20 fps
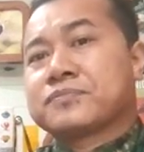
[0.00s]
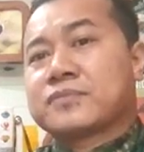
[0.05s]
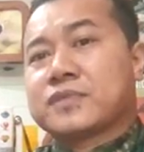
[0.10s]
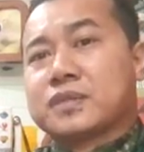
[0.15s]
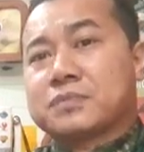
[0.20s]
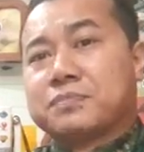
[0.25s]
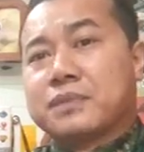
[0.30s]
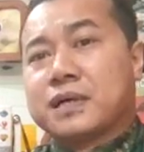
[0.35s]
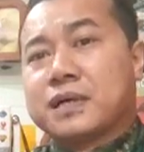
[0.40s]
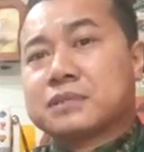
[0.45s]

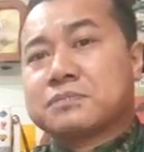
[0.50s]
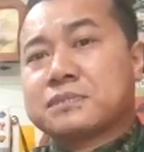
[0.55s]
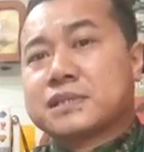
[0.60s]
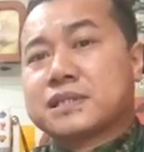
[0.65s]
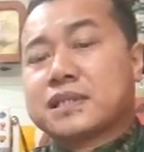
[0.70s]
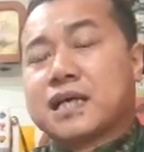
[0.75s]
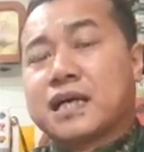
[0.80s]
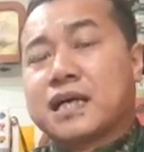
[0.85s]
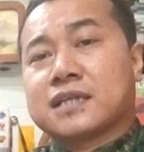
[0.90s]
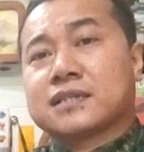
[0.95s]
departments
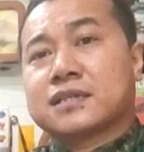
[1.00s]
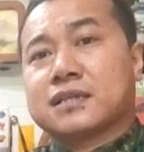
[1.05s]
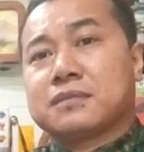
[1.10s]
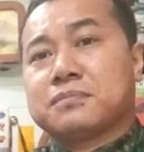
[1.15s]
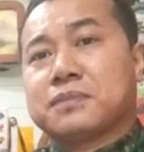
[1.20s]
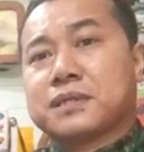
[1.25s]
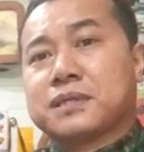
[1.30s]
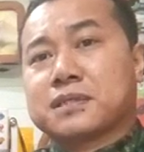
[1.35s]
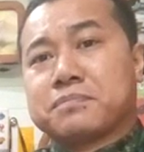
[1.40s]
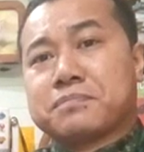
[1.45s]
are handled
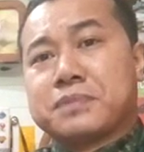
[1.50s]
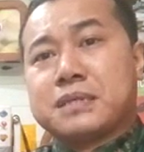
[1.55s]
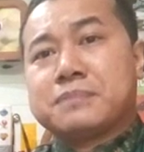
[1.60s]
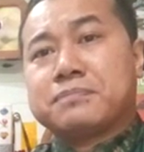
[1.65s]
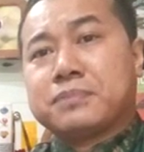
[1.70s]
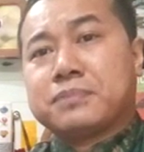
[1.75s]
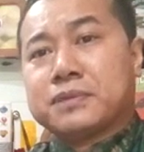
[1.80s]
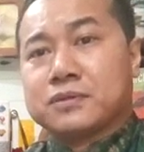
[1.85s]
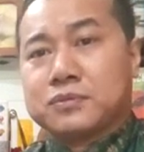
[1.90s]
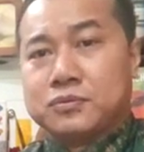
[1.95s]
by the
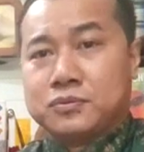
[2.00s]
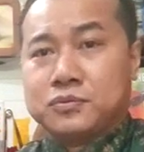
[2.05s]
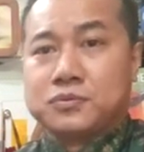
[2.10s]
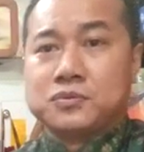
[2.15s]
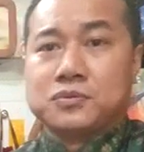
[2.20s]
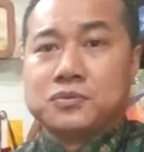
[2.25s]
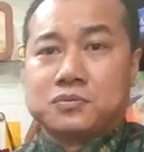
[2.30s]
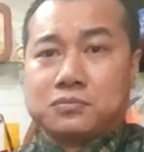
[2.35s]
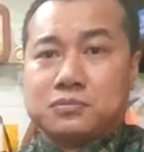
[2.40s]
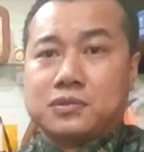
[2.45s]
people
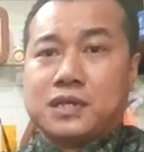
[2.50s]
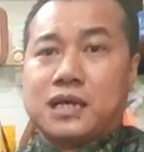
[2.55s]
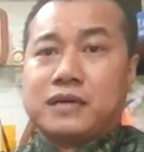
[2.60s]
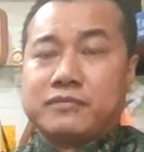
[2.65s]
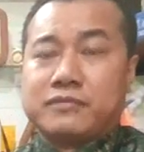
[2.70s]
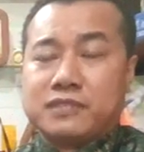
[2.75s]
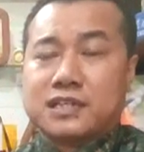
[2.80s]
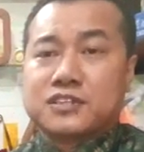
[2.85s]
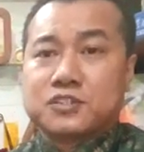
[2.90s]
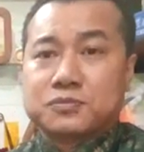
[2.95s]
who have
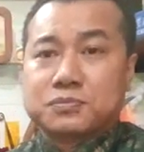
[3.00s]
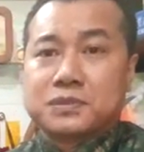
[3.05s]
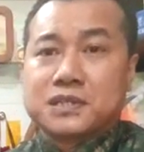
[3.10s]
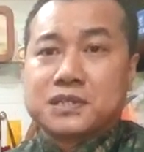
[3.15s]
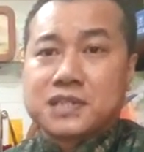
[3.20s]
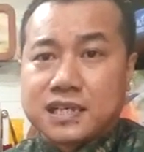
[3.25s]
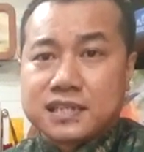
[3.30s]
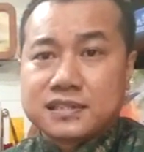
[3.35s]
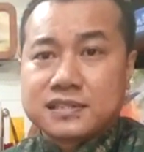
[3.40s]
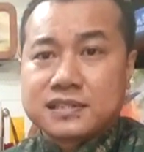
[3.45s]
an
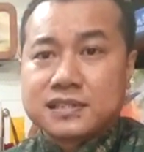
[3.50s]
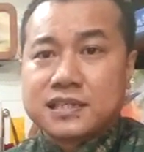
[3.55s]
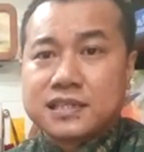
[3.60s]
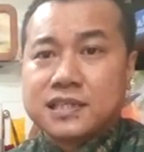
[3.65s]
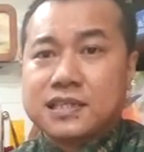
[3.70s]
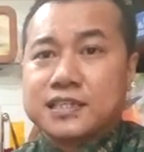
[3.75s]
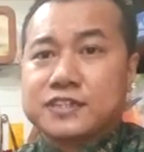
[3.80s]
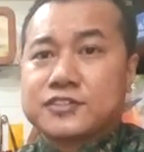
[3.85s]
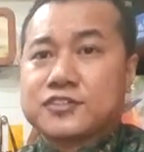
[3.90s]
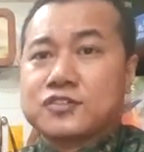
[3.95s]
expertise.
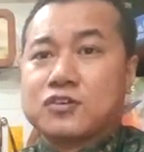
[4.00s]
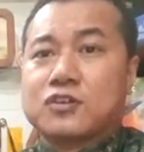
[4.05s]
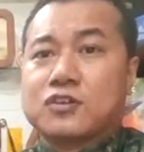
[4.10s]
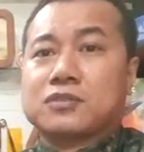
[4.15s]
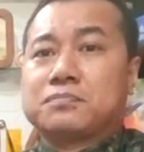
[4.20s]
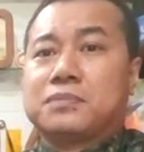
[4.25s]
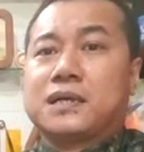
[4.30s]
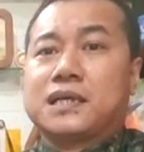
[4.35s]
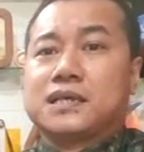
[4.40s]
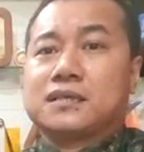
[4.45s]
It's
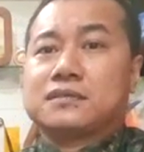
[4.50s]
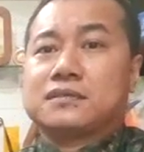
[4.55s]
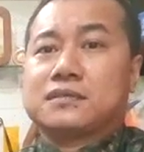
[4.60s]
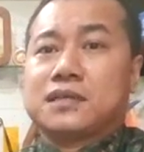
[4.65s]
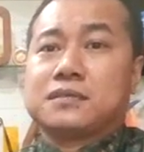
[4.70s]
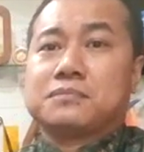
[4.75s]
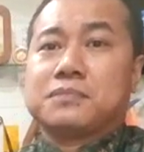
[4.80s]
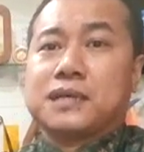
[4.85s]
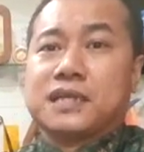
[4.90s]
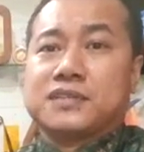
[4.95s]
not
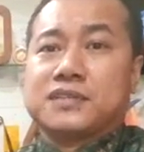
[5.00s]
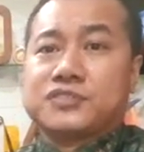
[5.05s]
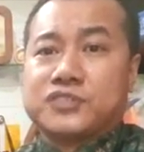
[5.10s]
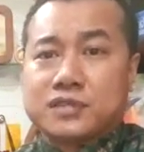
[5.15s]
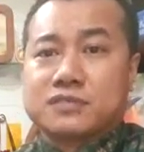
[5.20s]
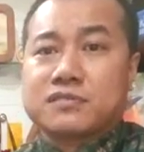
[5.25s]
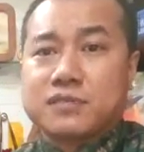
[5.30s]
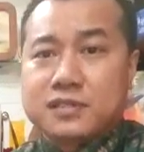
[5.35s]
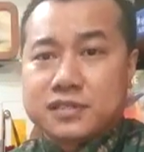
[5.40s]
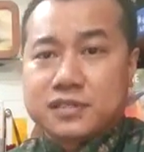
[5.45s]
done by a
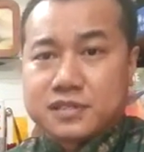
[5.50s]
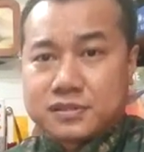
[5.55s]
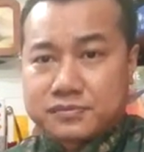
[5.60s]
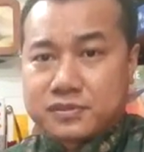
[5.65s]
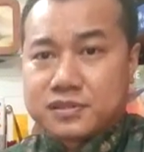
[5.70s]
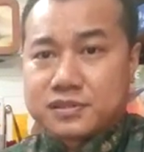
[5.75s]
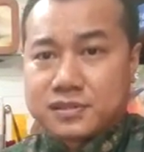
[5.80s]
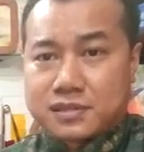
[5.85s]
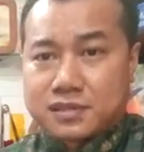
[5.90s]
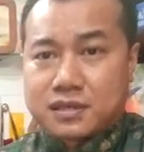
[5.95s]
generalist, for
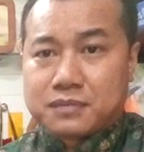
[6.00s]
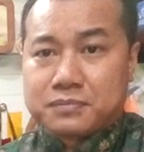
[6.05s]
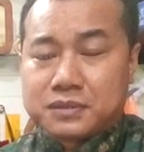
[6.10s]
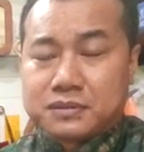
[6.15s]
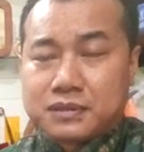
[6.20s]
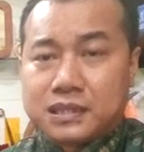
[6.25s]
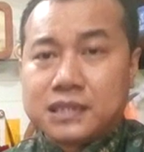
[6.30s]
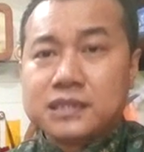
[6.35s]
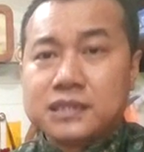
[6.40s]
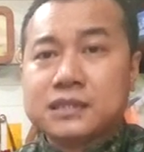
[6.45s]
example,
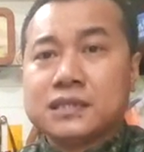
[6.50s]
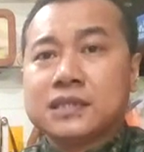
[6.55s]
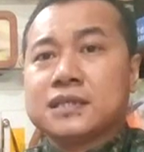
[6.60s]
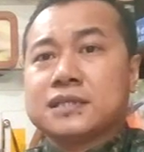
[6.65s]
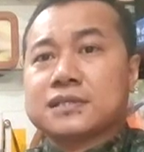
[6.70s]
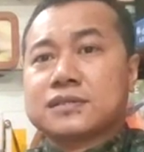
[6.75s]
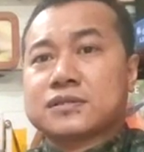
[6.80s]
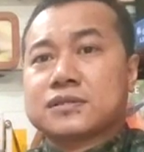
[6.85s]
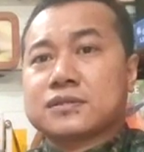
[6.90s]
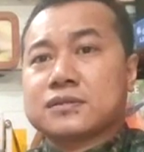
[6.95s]
right?
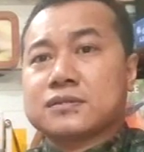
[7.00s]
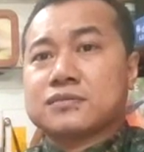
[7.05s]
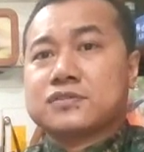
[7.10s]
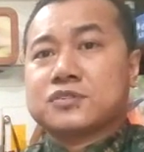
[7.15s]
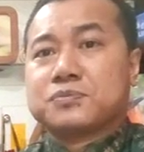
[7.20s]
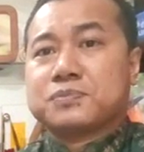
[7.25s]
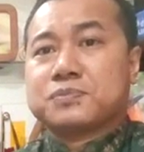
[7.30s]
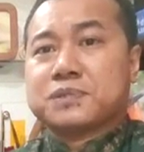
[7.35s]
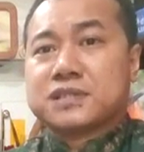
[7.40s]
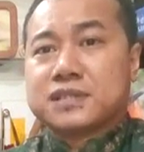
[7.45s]
So
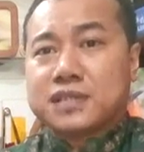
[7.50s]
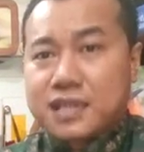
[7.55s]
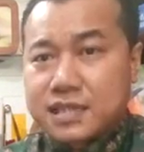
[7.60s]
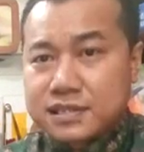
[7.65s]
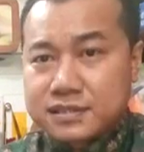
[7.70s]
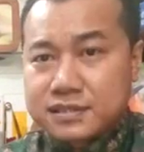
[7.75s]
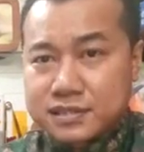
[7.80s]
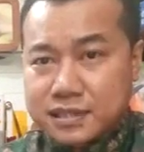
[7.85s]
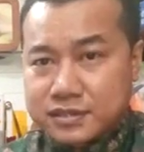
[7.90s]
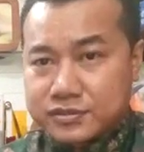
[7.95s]

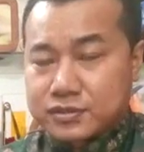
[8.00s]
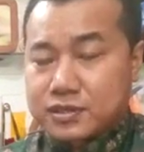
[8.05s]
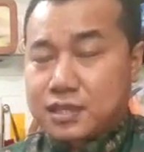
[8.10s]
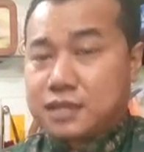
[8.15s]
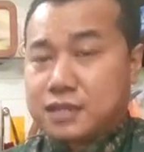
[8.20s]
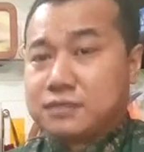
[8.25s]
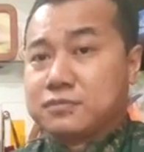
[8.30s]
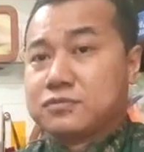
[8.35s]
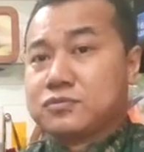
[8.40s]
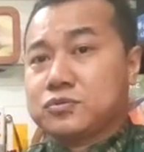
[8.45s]
specialization
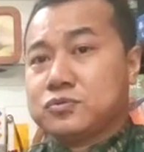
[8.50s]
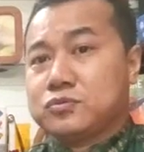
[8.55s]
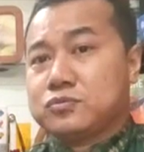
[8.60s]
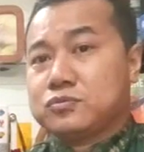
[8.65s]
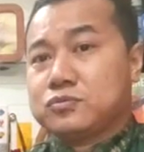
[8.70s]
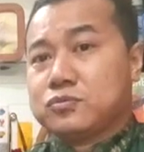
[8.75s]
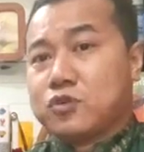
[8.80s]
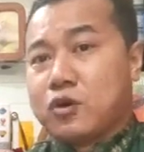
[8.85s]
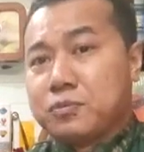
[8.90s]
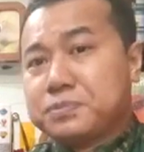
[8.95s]
and to
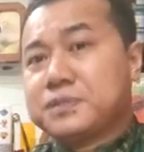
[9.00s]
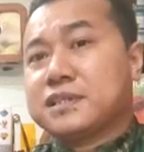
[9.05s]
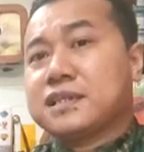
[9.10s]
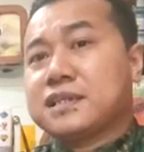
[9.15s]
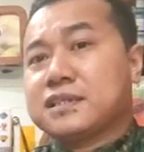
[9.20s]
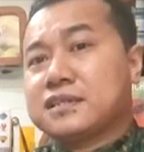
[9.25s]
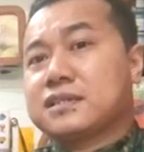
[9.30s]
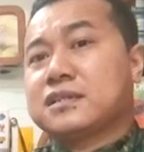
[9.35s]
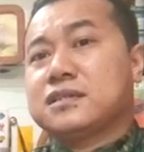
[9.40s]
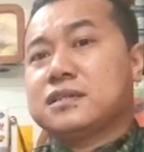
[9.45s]

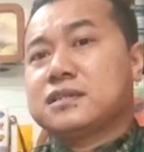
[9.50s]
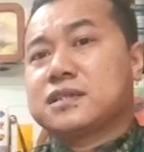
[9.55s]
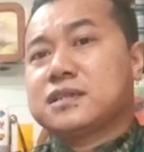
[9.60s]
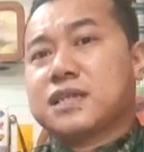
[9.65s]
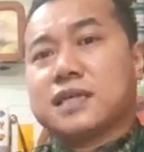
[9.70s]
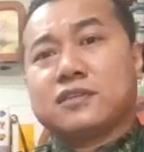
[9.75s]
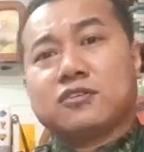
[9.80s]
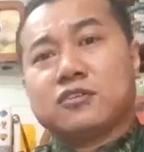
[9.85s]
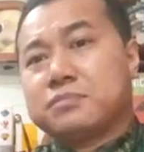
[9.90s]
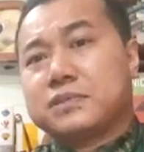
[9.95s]
operate the herd
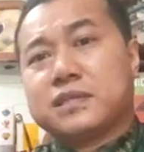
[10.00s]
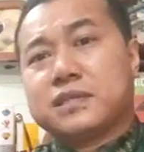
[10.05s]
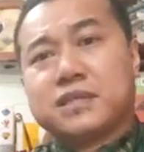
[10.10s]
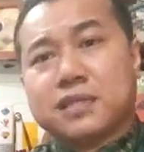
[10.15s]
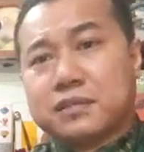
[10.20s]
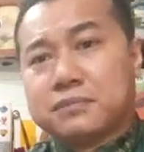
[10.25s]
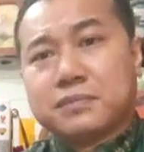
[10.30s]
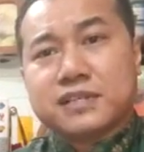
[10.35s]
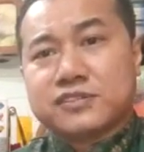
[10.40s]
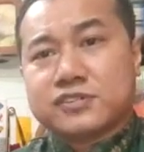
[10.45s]
cannot be
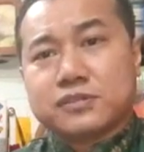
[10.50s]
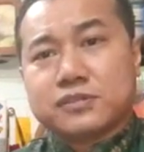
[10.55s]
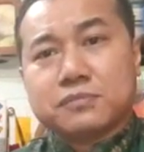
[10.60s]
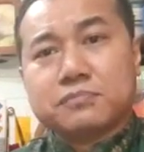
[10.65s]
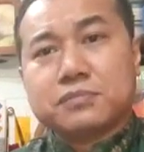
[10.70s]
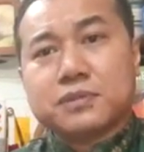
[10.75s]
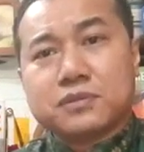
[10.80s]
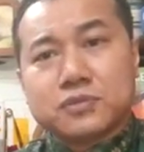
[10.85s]
done by a simple